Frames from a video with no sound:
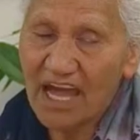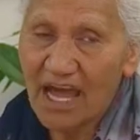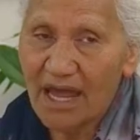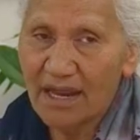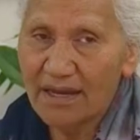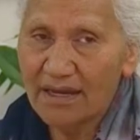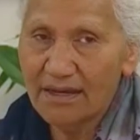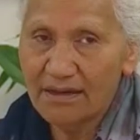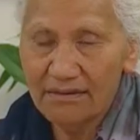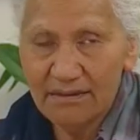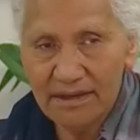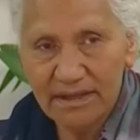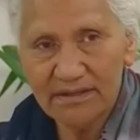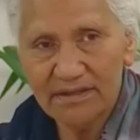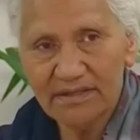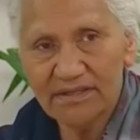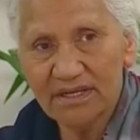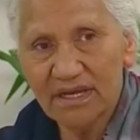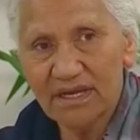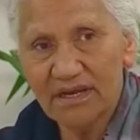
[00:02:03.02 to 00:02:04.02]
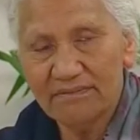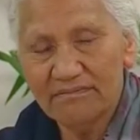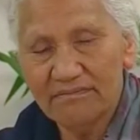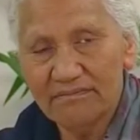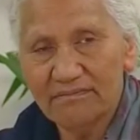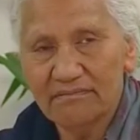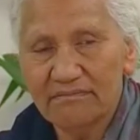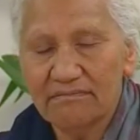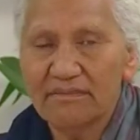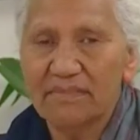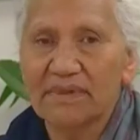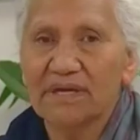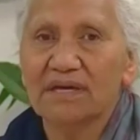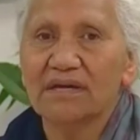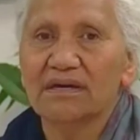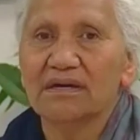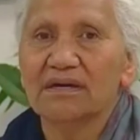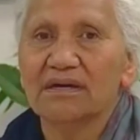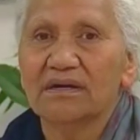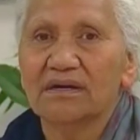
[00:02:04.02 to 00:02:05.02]
Hara at the time.
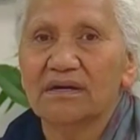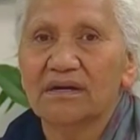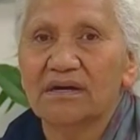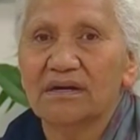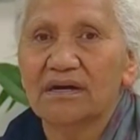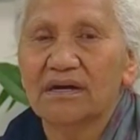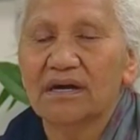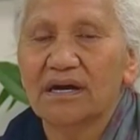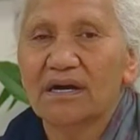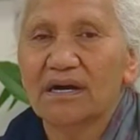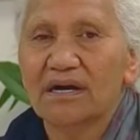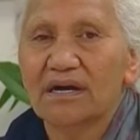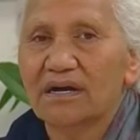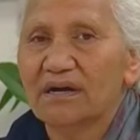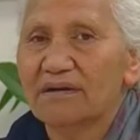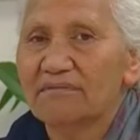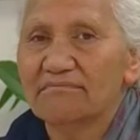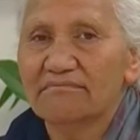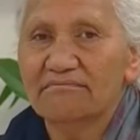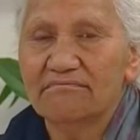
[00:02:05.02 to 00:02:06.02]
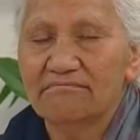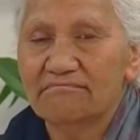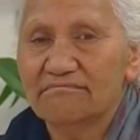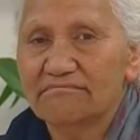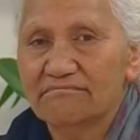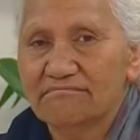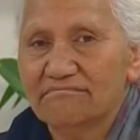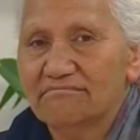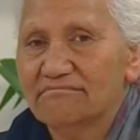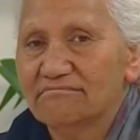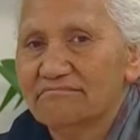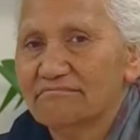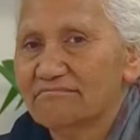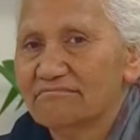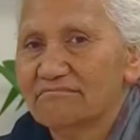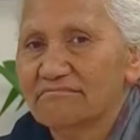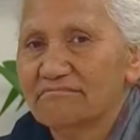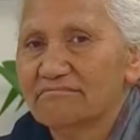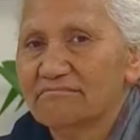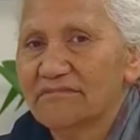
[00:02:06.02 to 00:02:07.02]
Um,
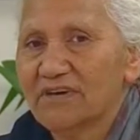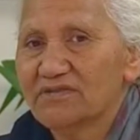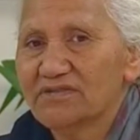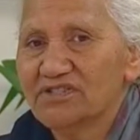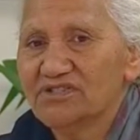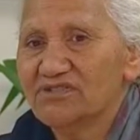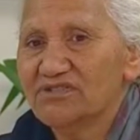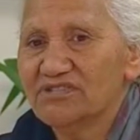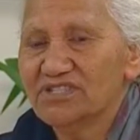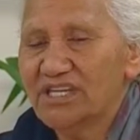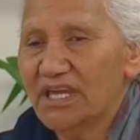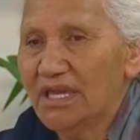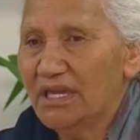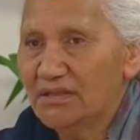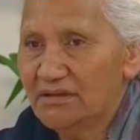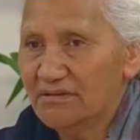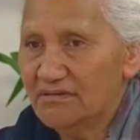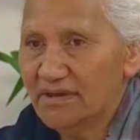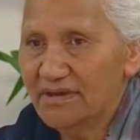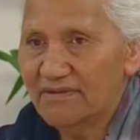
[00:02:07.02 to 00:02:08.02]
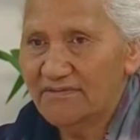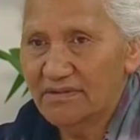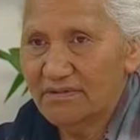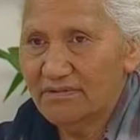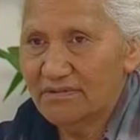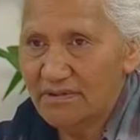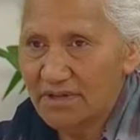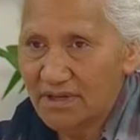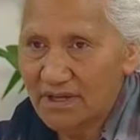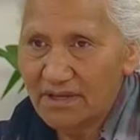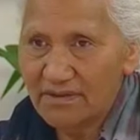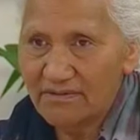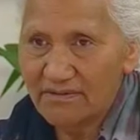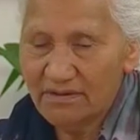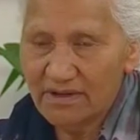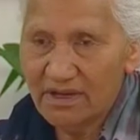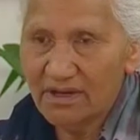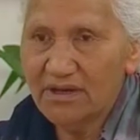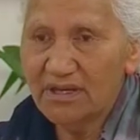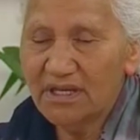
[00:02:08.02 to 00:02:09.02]
I was too scared to even
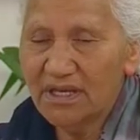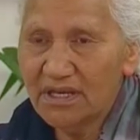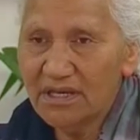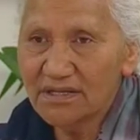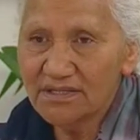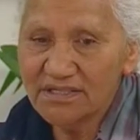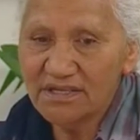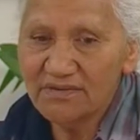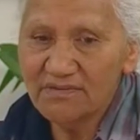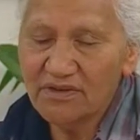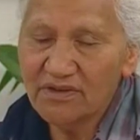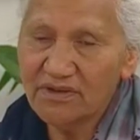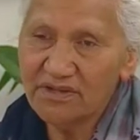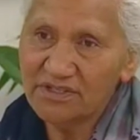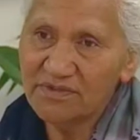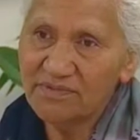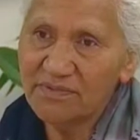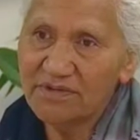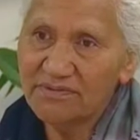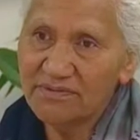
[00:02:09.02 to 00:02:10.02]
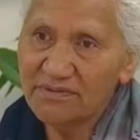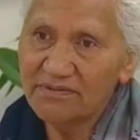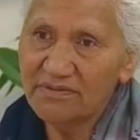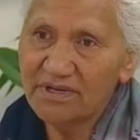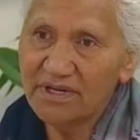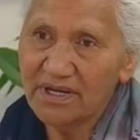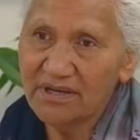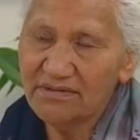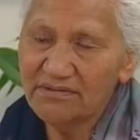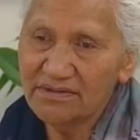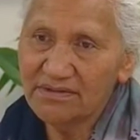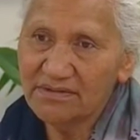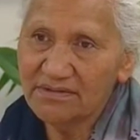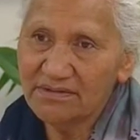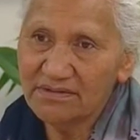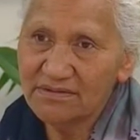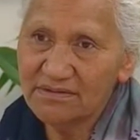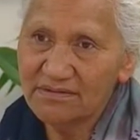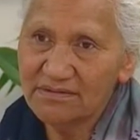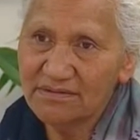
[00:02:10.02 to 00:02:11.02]
even go near some of those people when I
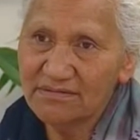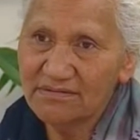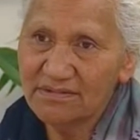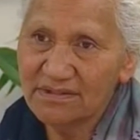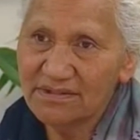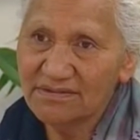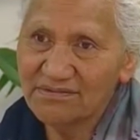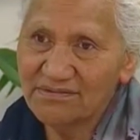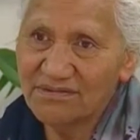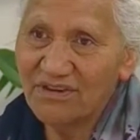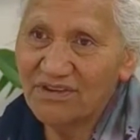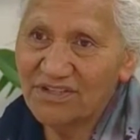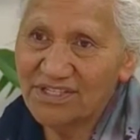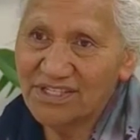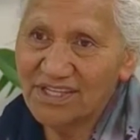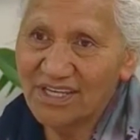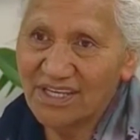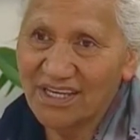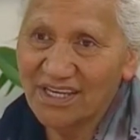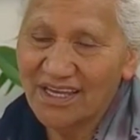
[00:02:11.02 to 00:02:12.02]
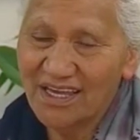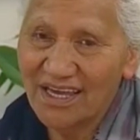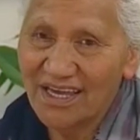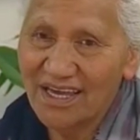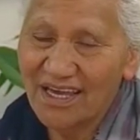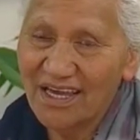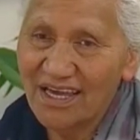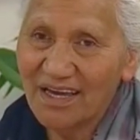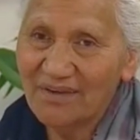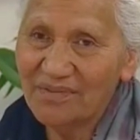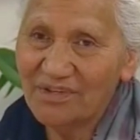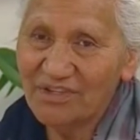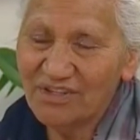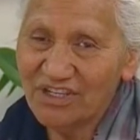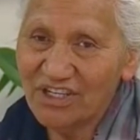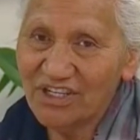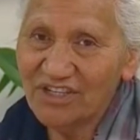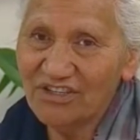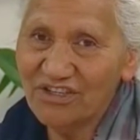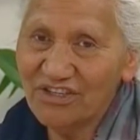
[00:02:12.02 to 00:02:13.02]
was was nursing. But
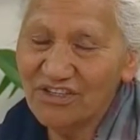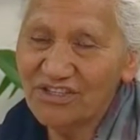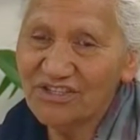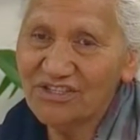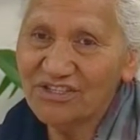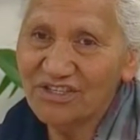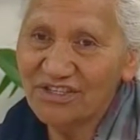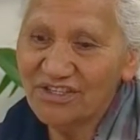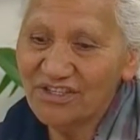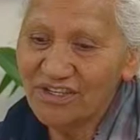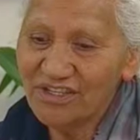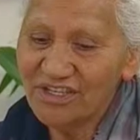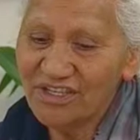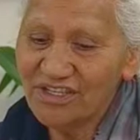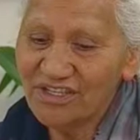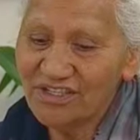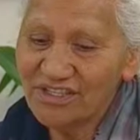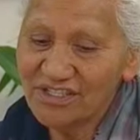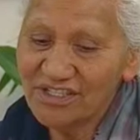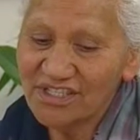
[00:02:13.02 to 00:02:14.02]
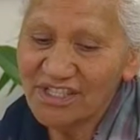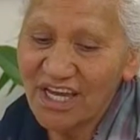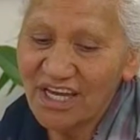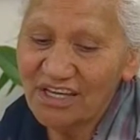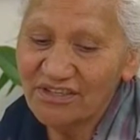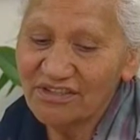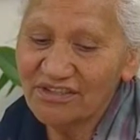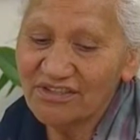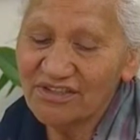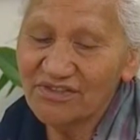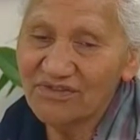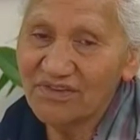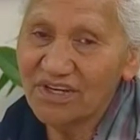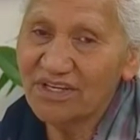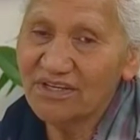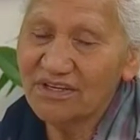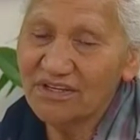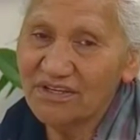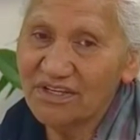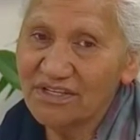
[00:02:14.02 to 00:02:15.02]
you get used to it. You, you start to
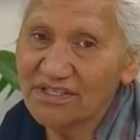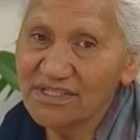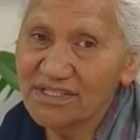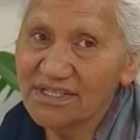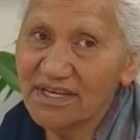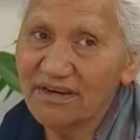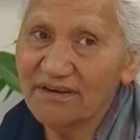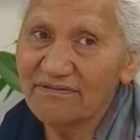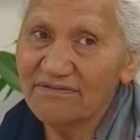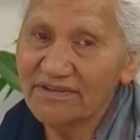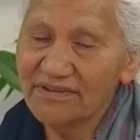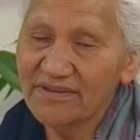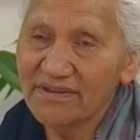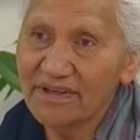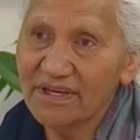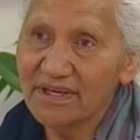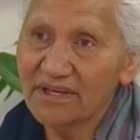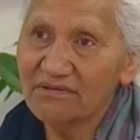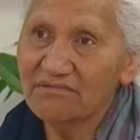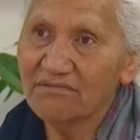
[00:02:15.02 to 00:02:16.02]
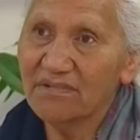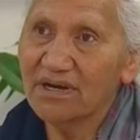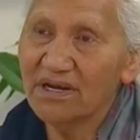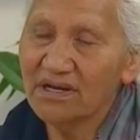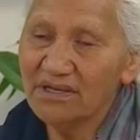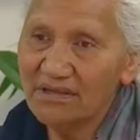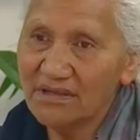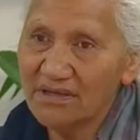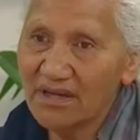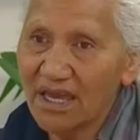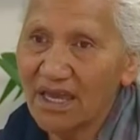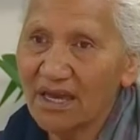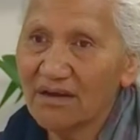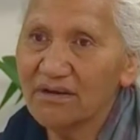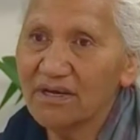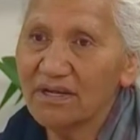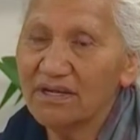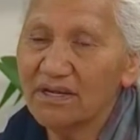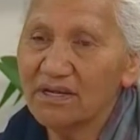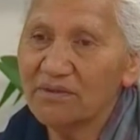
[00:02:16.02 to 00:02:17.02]
strengthen yourself and think, well, you know,
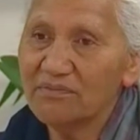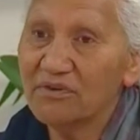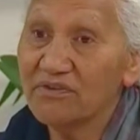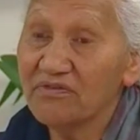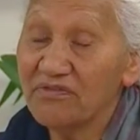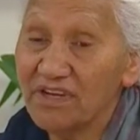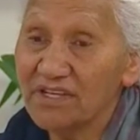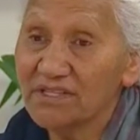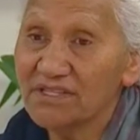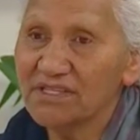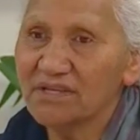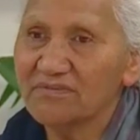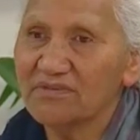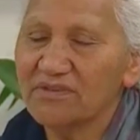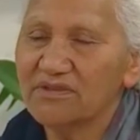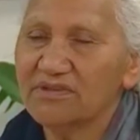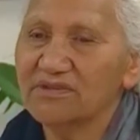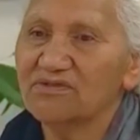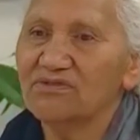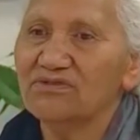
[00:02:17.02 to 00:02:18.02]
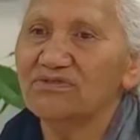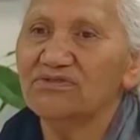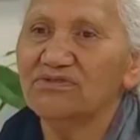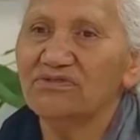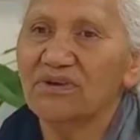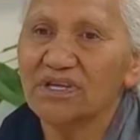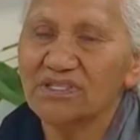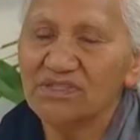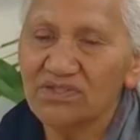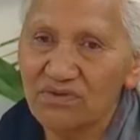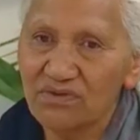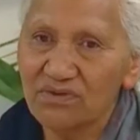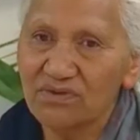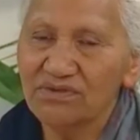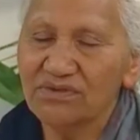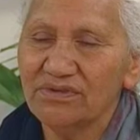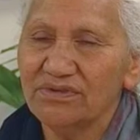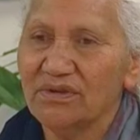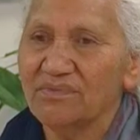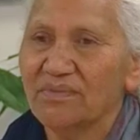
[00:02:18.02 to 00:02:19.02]
how can I prevent some of this? Who do I
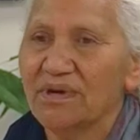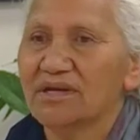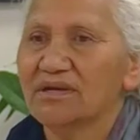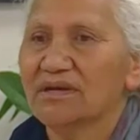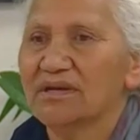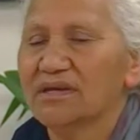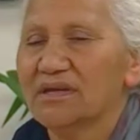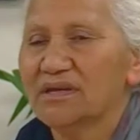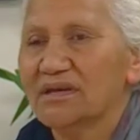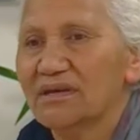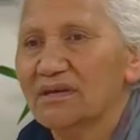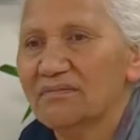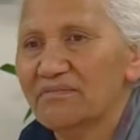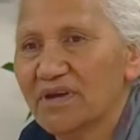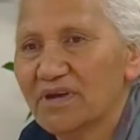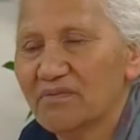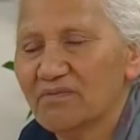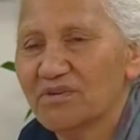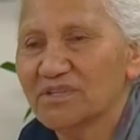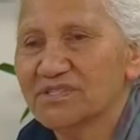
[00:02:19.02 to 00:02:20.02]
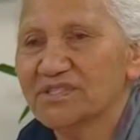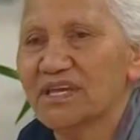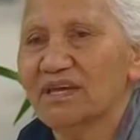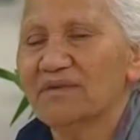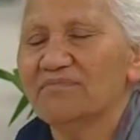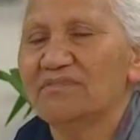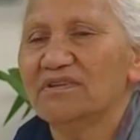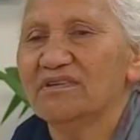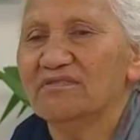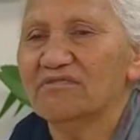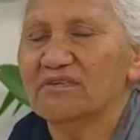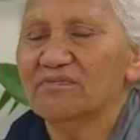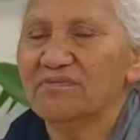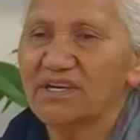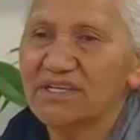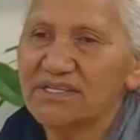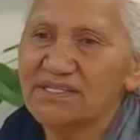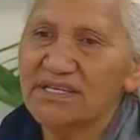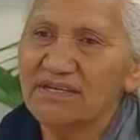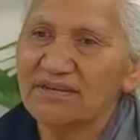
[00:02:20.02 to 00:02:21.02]
talk to about about what's happening for
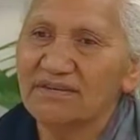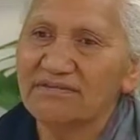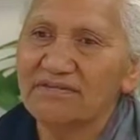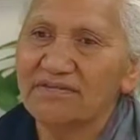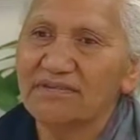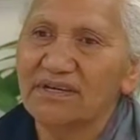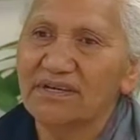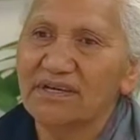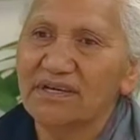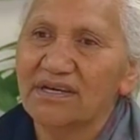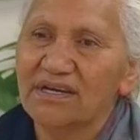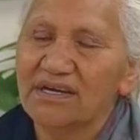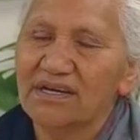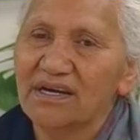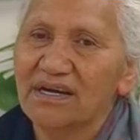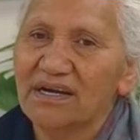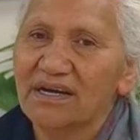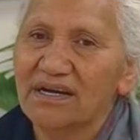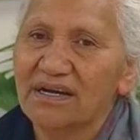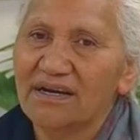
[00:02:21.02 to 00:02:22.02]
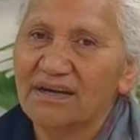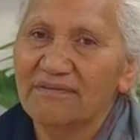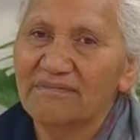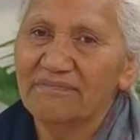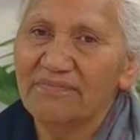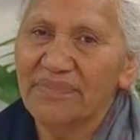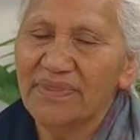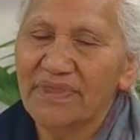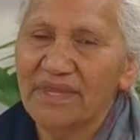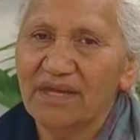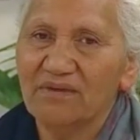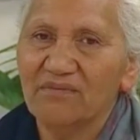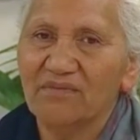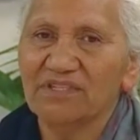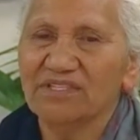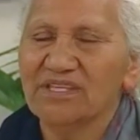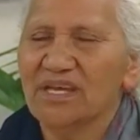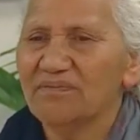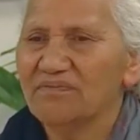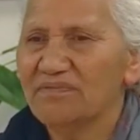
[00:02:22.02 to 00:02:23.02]
myself um, and
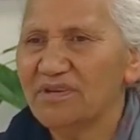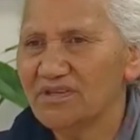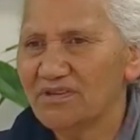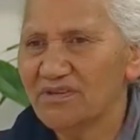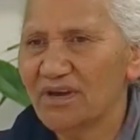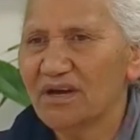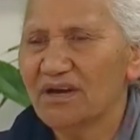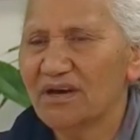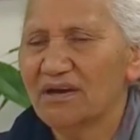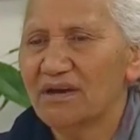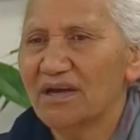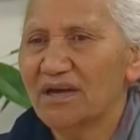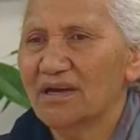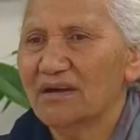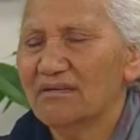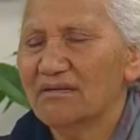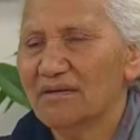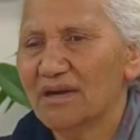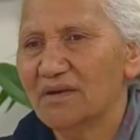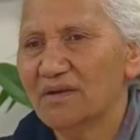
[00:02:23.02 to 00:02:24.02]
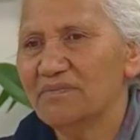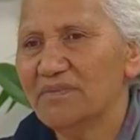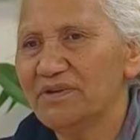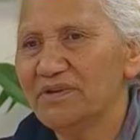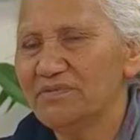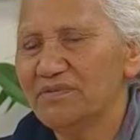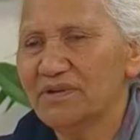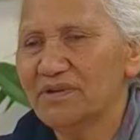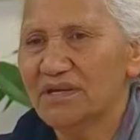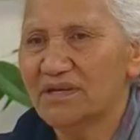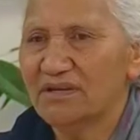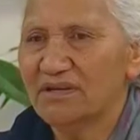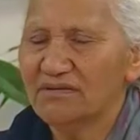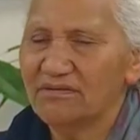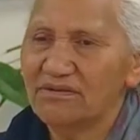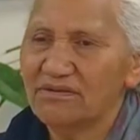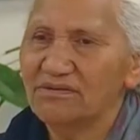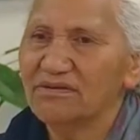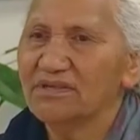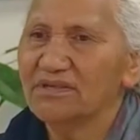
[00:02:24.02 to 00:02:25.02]
what's happening to our, our, our, people that
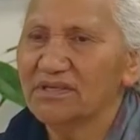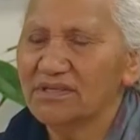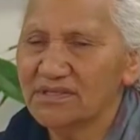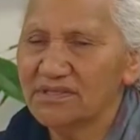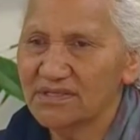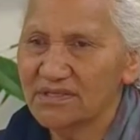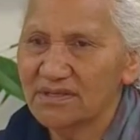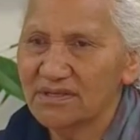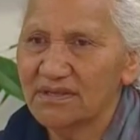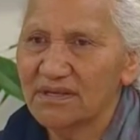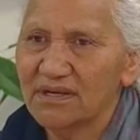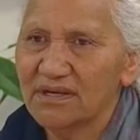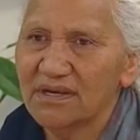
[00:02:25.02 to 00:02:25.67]
are doing this?